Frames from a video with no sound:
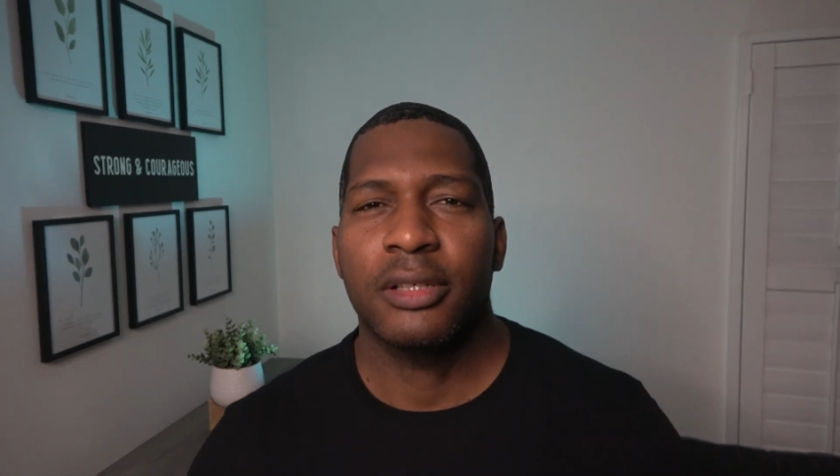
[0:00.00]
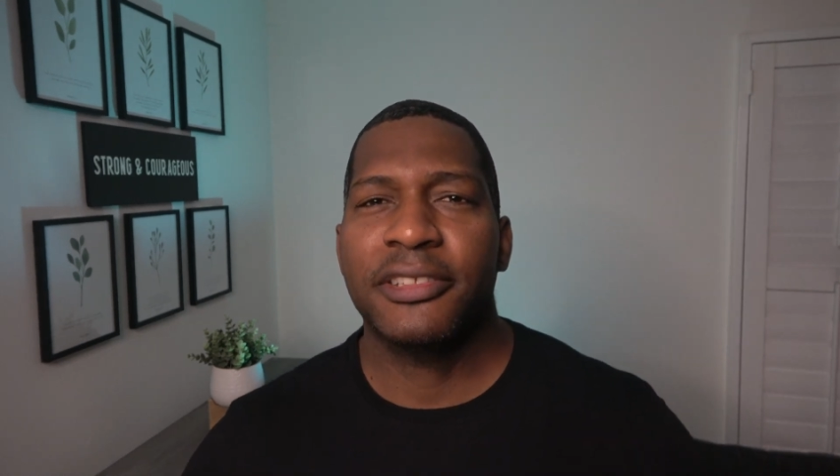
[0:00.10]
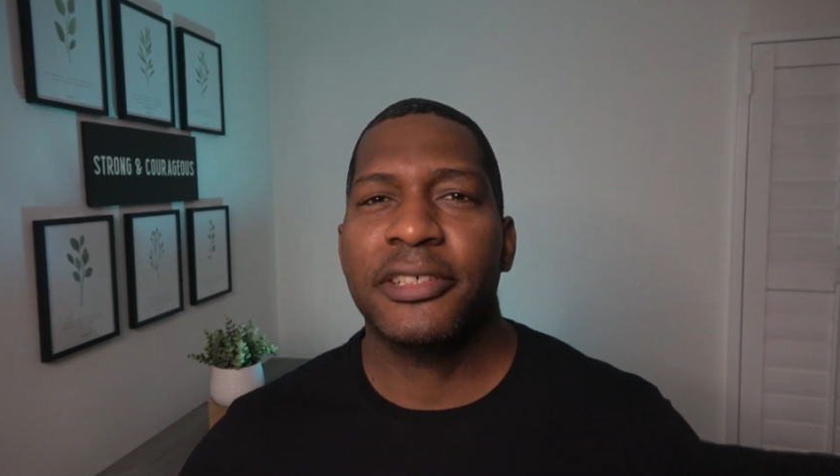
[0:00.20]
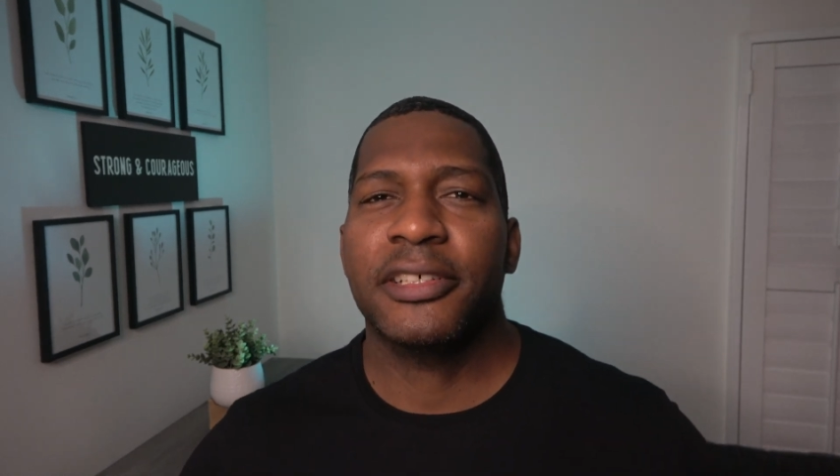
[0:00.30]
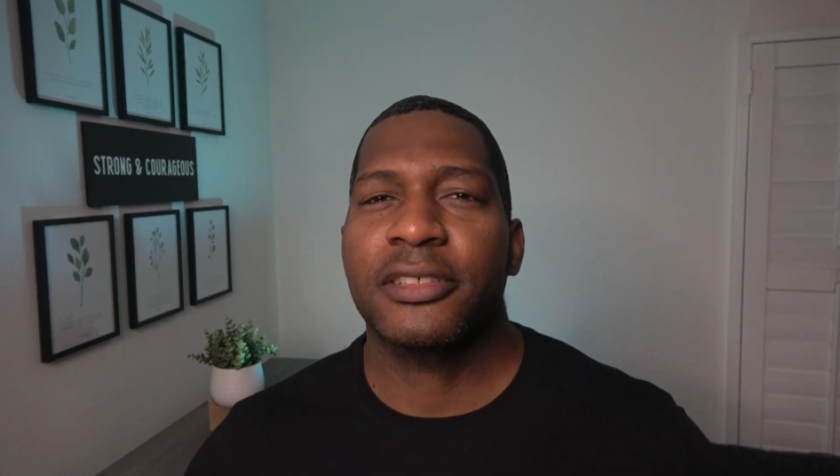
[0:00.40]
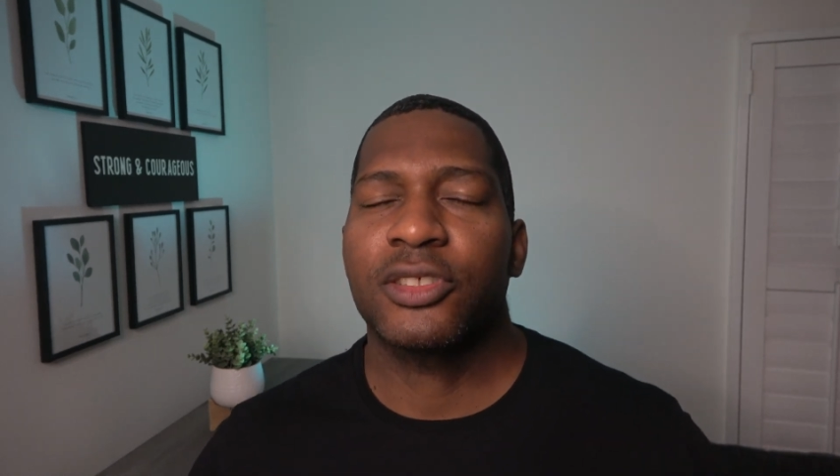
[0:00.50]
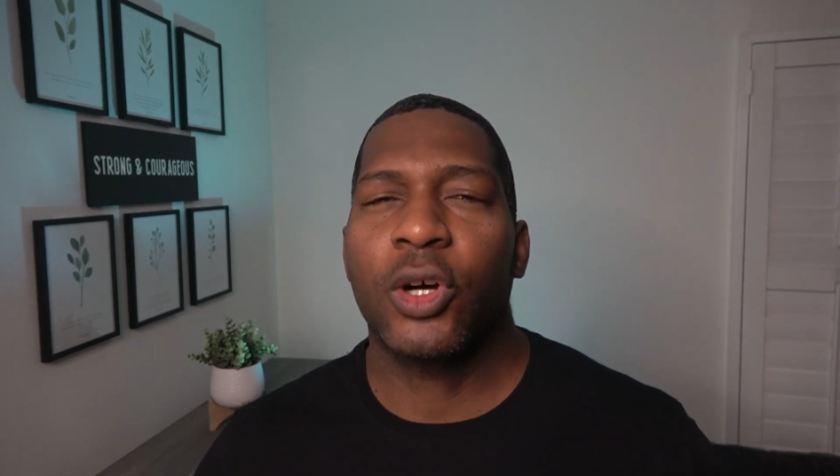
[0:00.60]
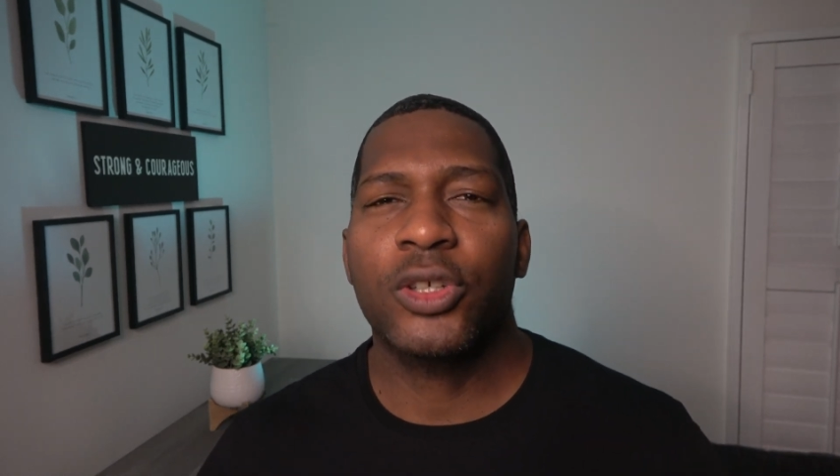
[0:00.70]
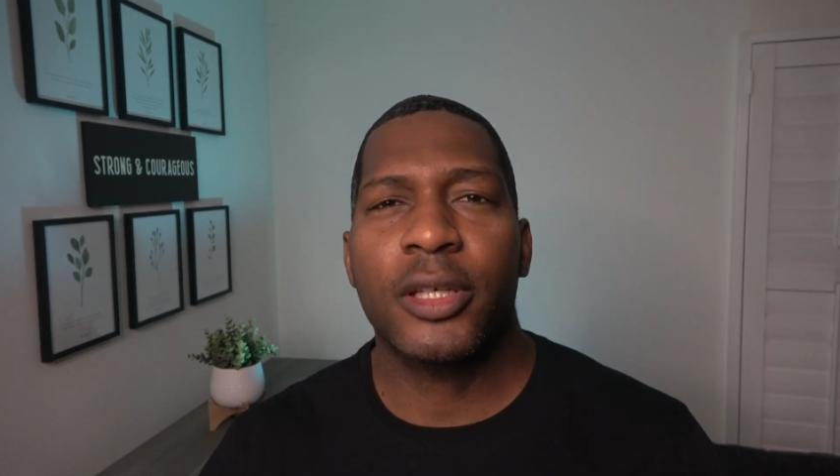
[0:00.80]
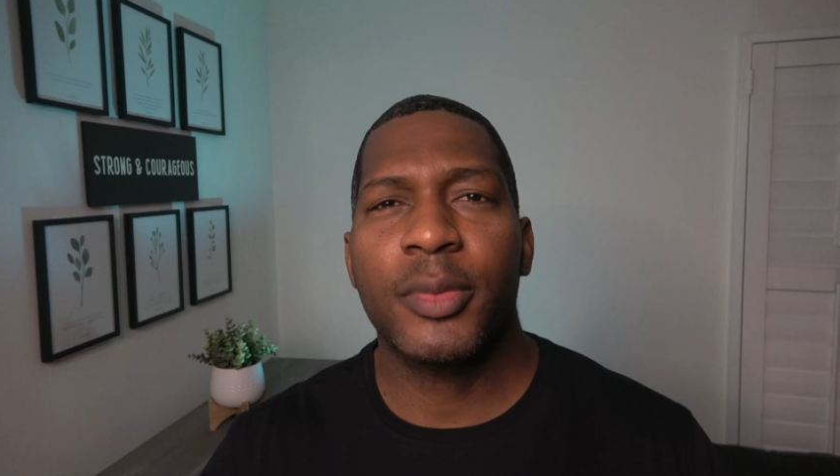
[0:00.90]
Look,
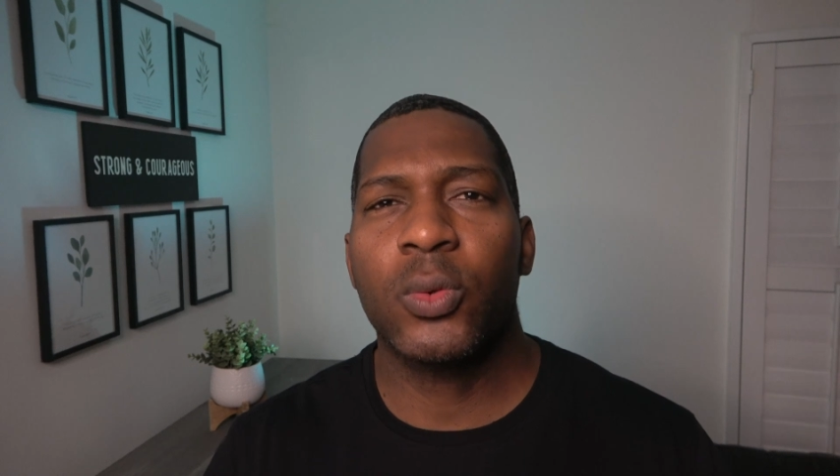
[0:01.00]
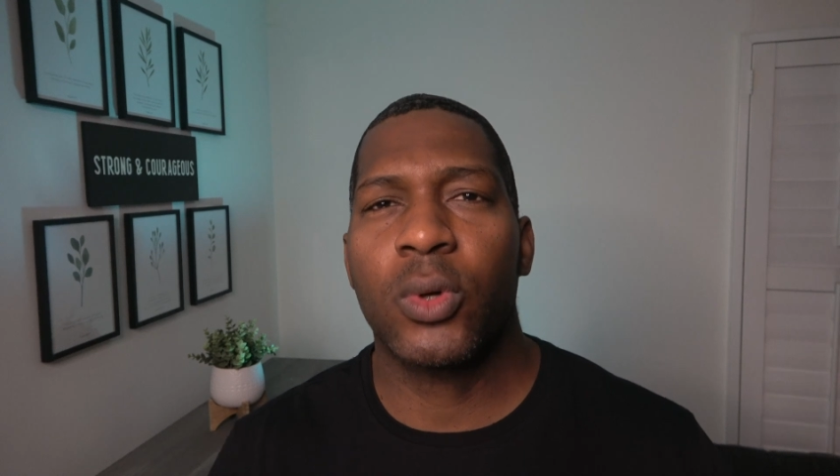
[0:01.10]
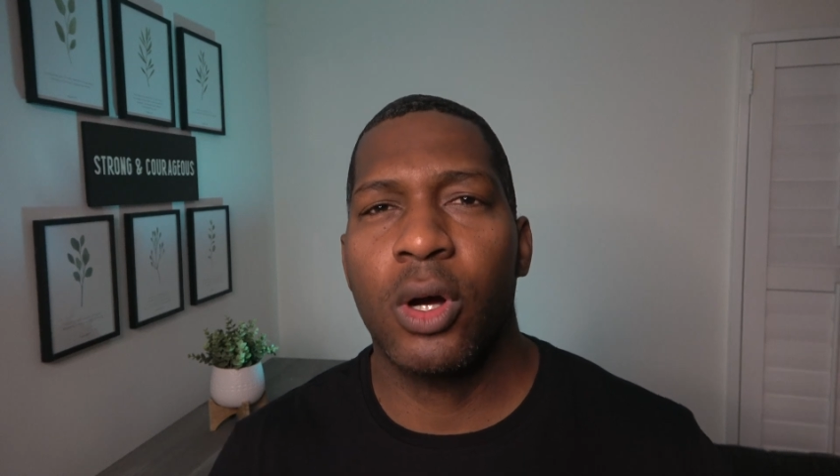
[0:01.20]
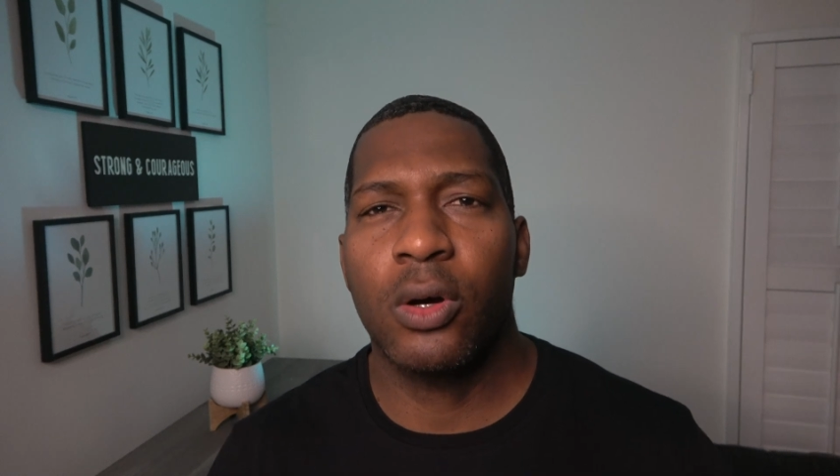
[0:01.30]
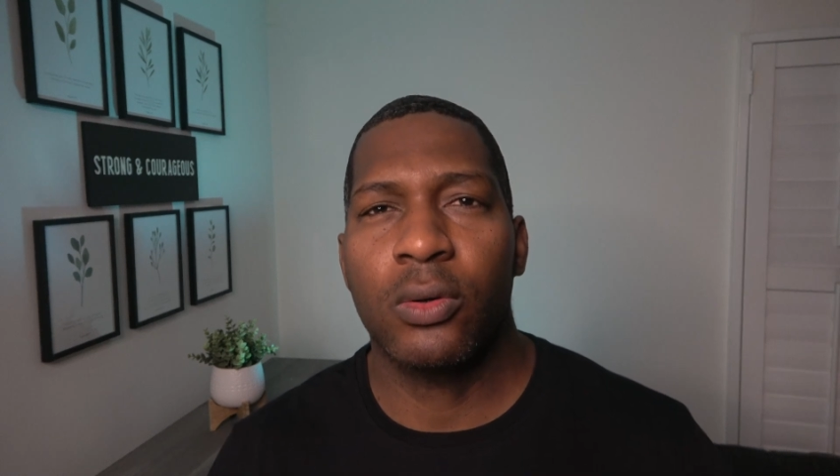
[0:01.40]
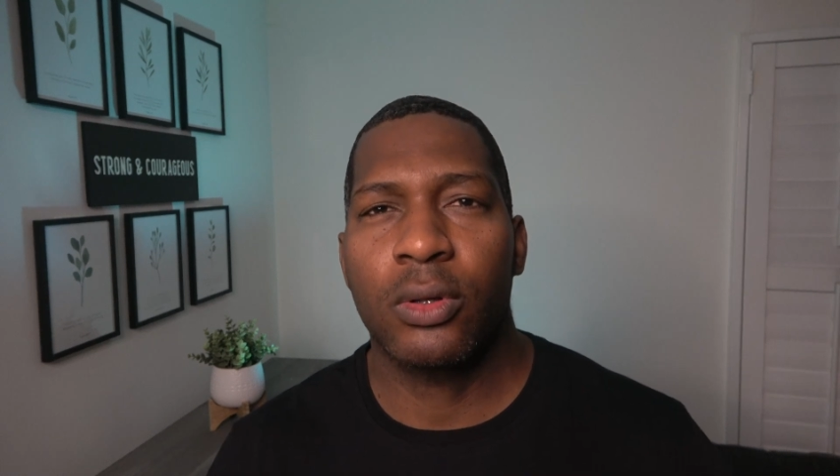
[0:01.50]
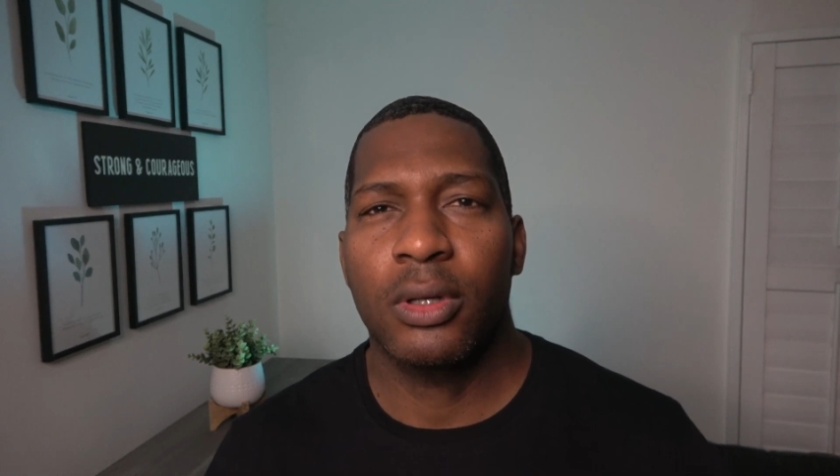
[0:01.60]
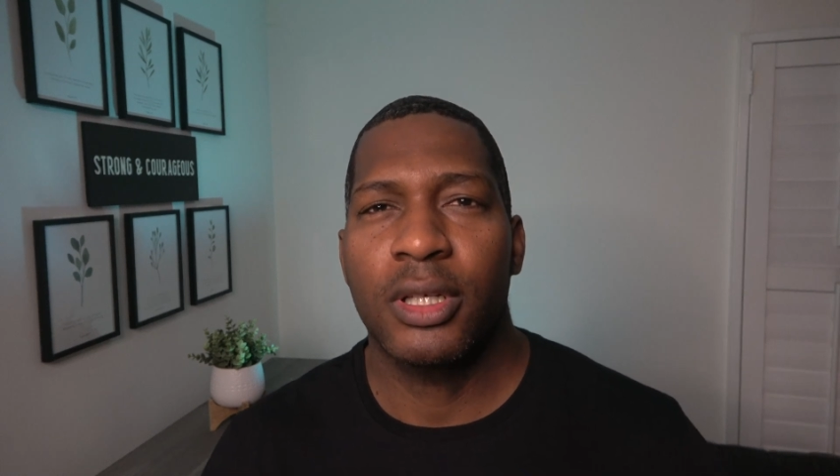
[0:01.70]
don't get me wrong.